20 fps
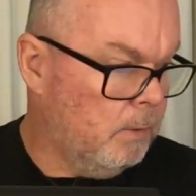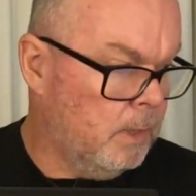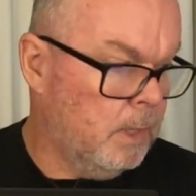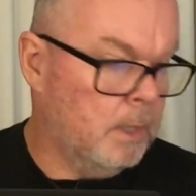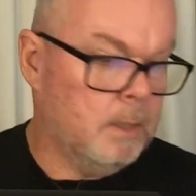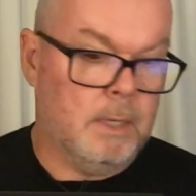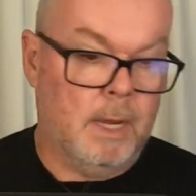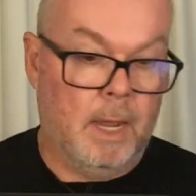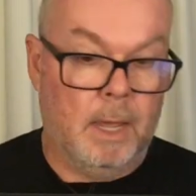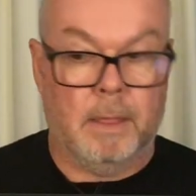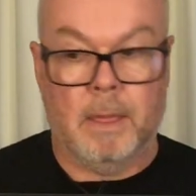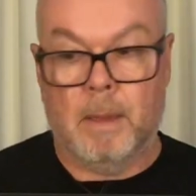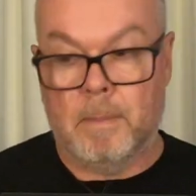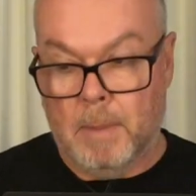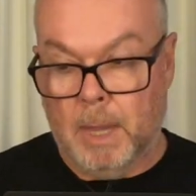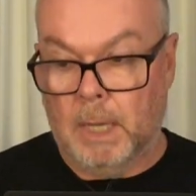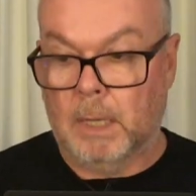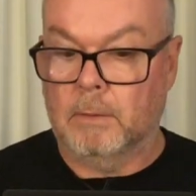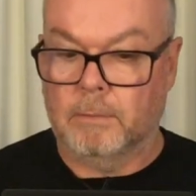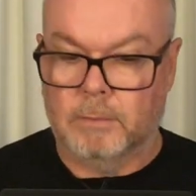and that's how they
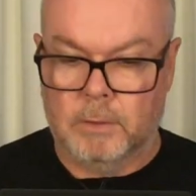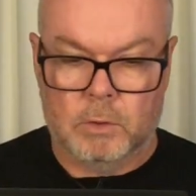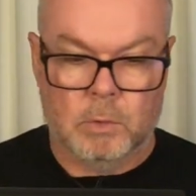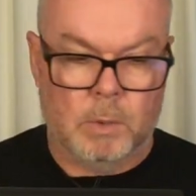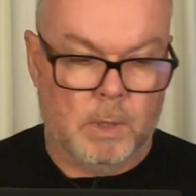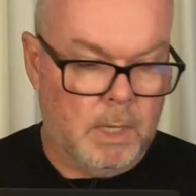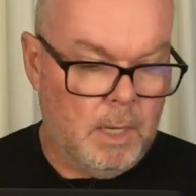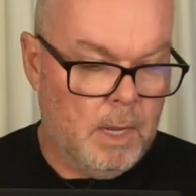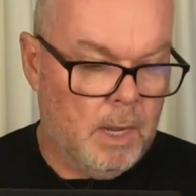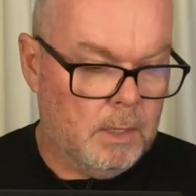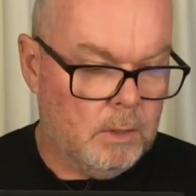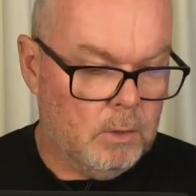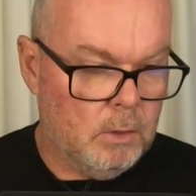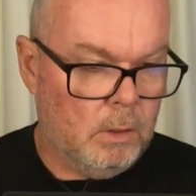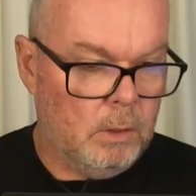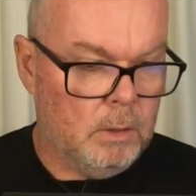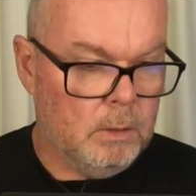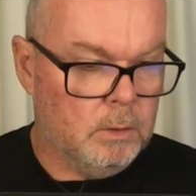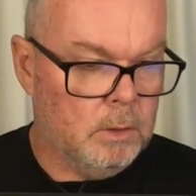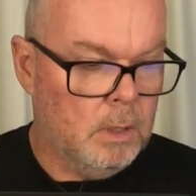make it for $28.